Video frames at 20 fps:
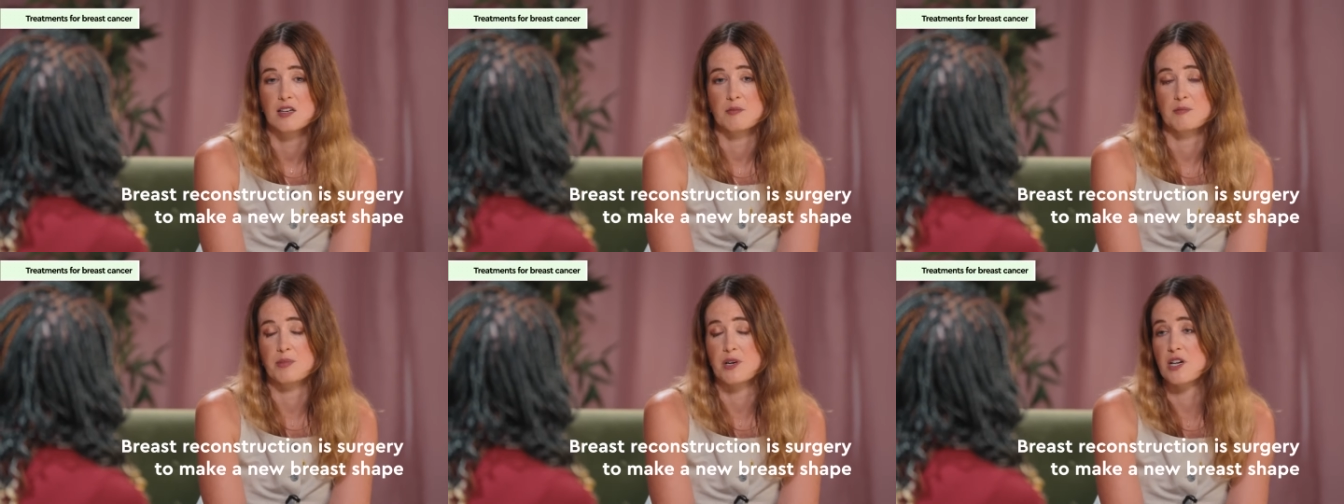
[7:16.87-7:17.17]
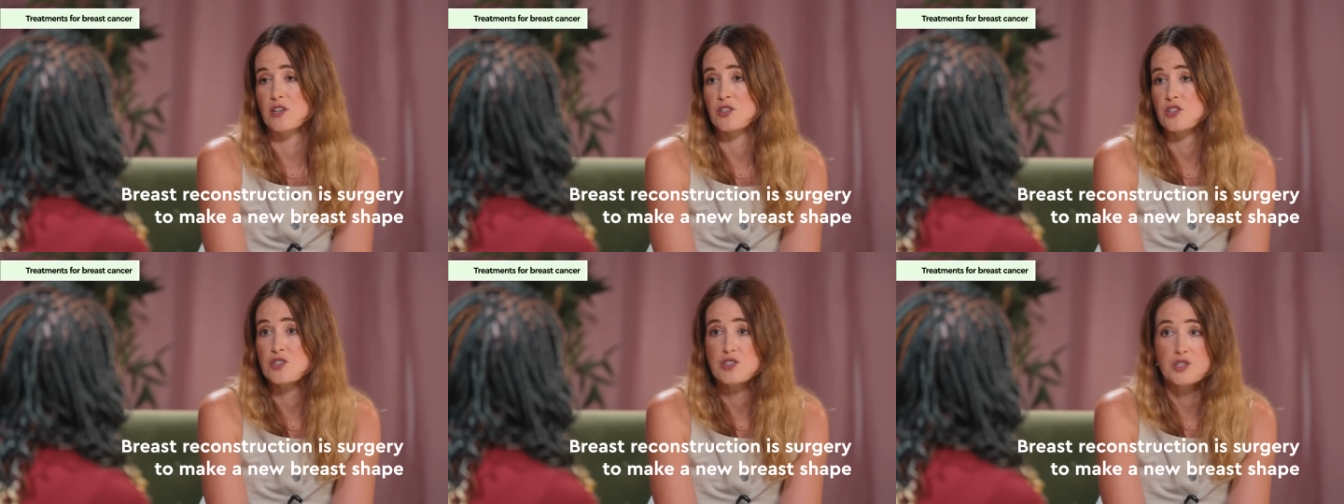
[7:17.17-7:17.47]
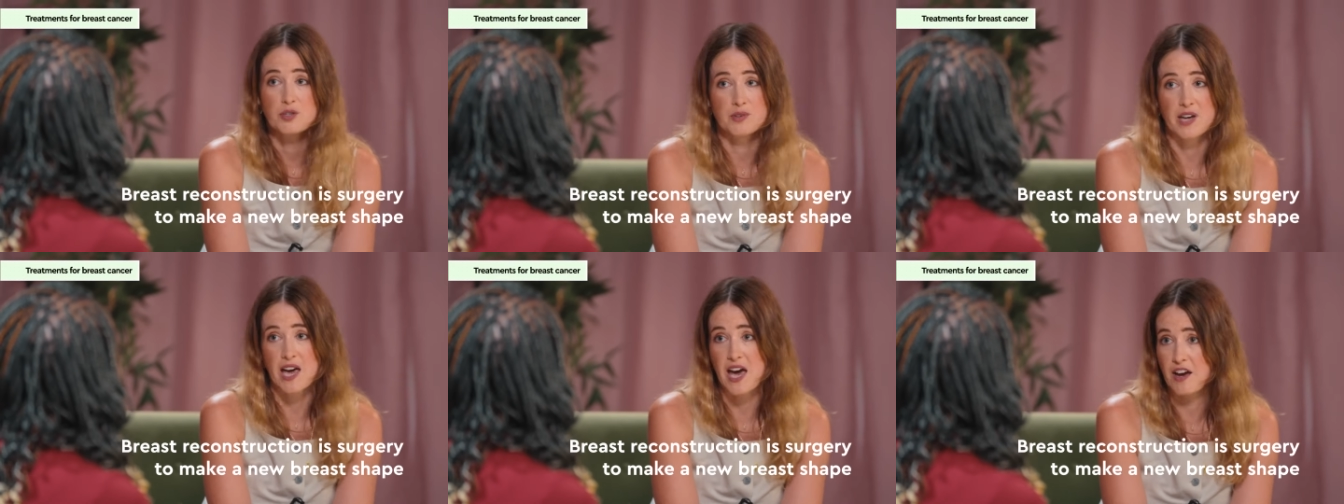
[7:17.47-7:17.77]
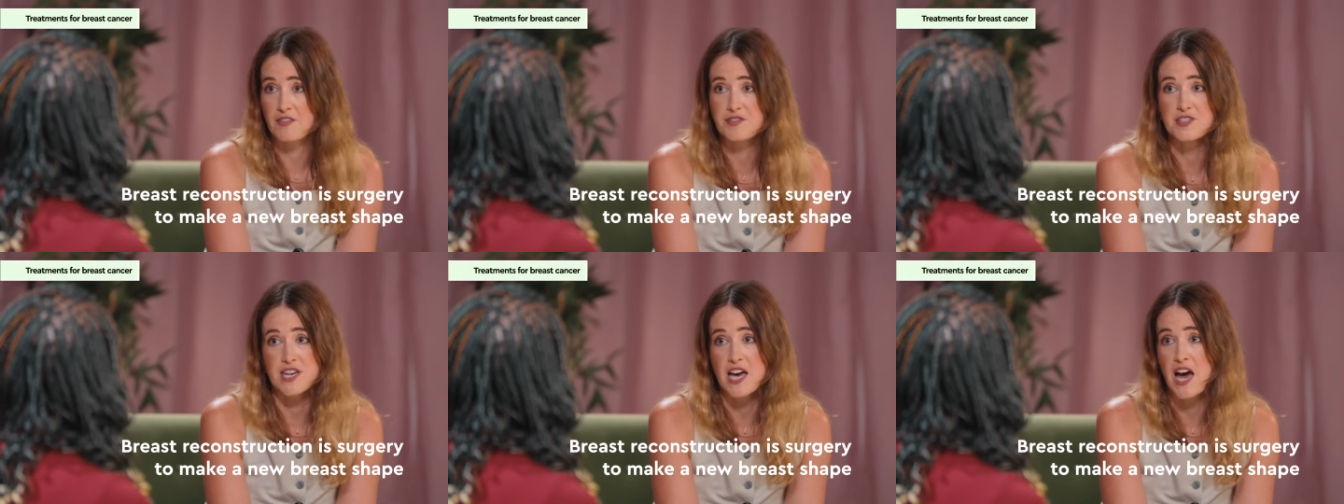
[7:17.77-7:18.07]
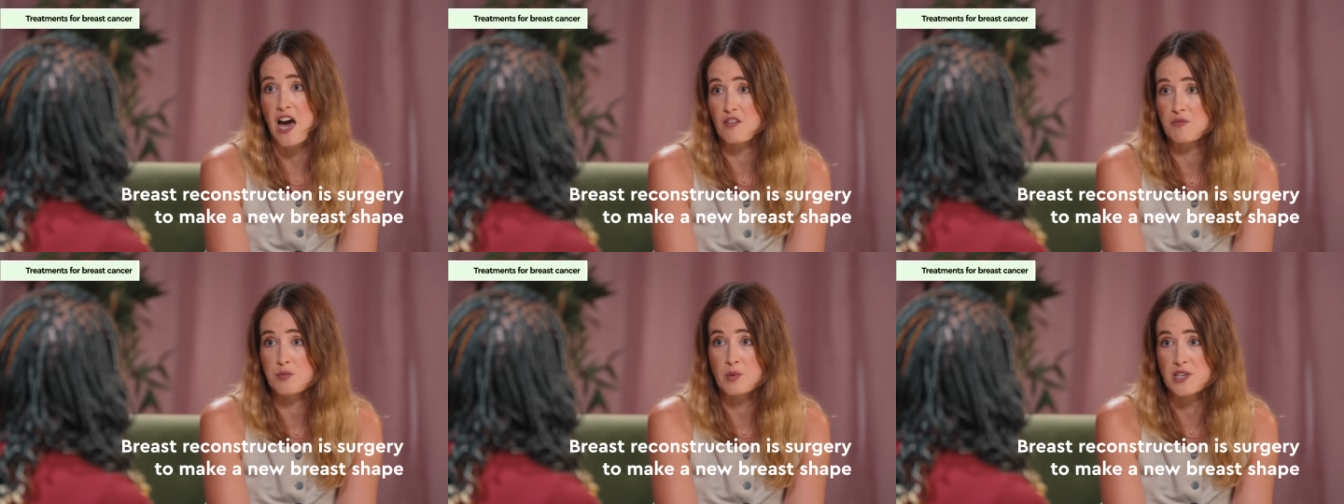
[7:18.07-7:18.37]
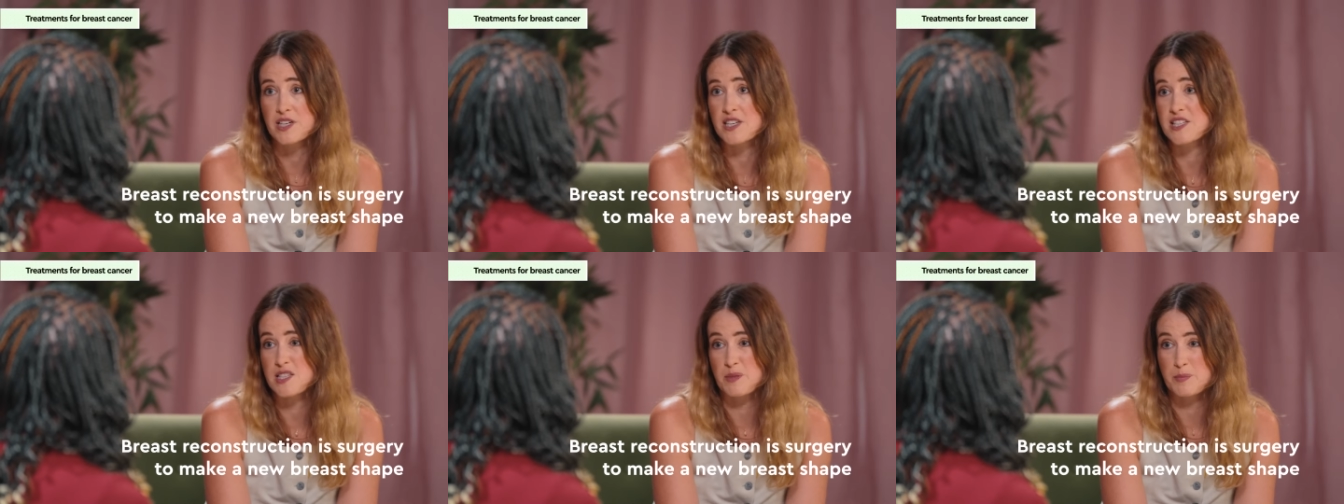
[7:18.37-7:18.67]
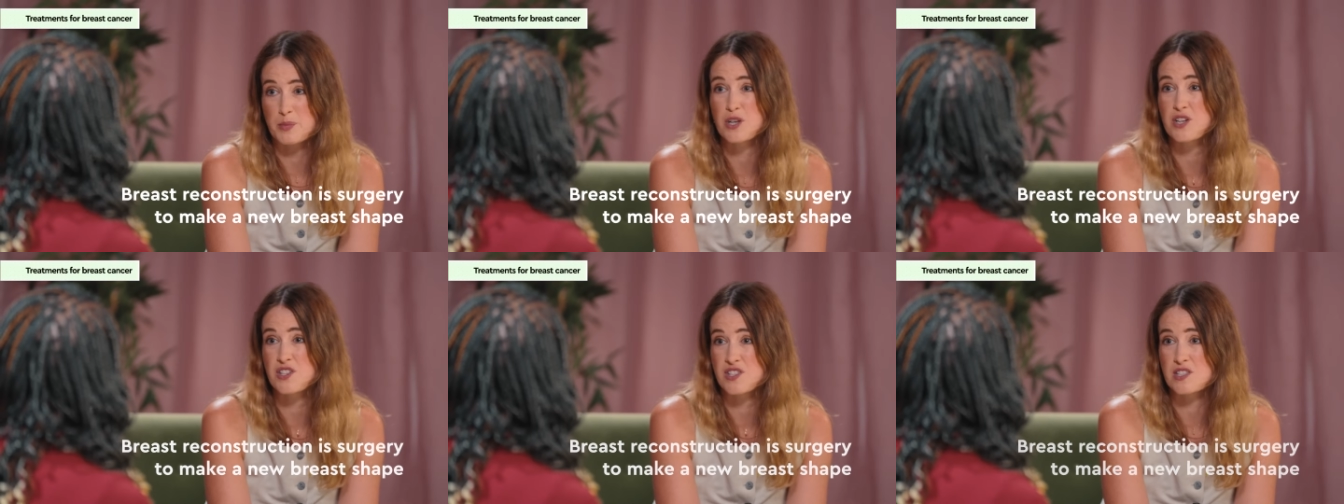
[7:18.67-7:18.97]
but you don't have to have one. It's a
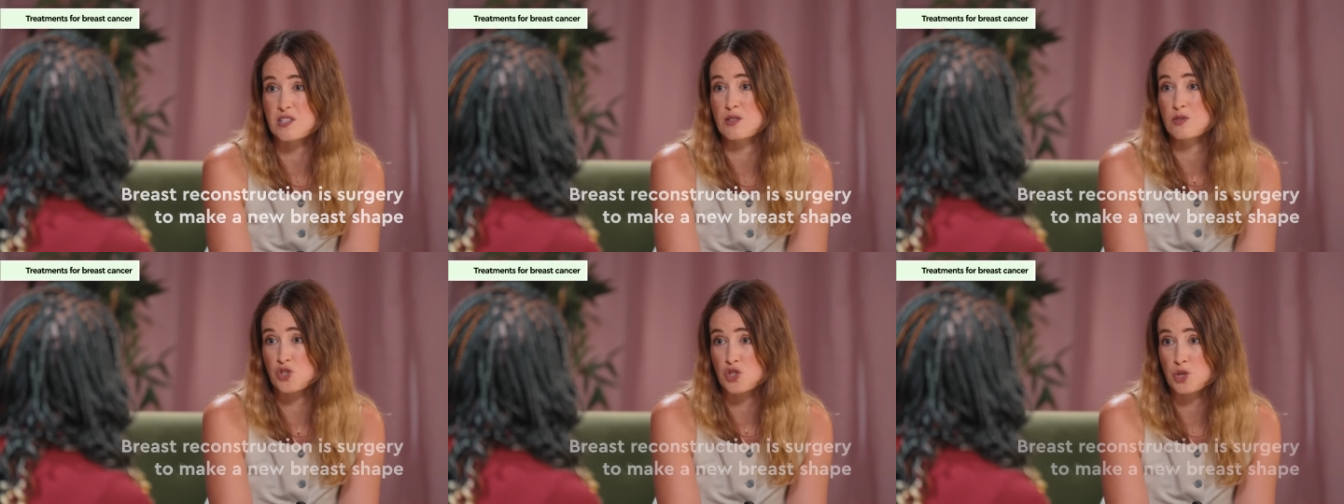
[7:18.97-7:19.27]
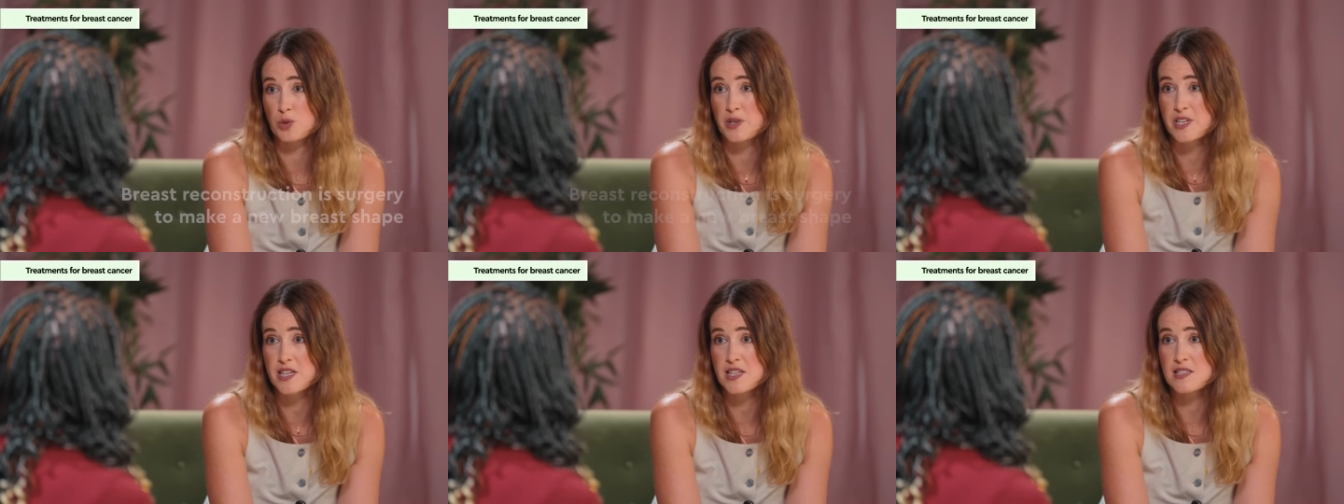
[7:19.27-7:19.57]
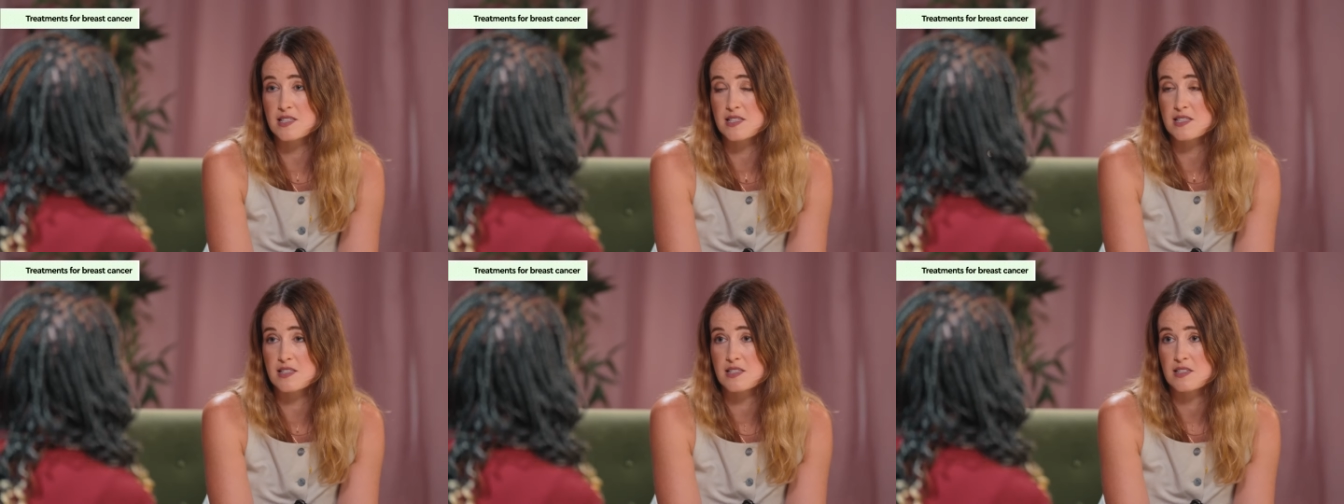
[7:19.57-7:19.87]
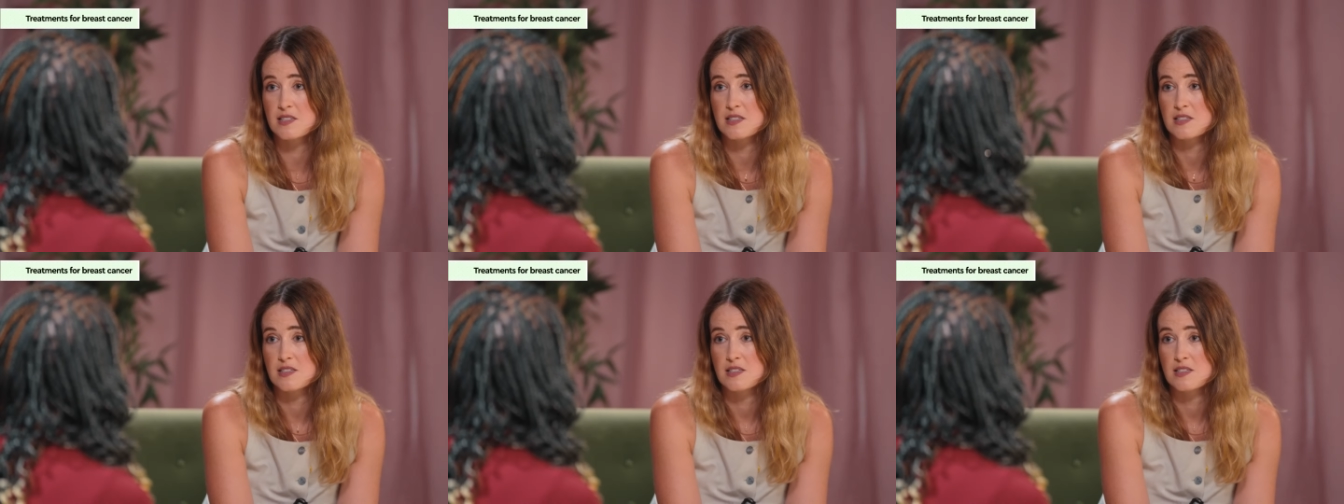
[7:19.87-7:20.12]
personal choice. Okay.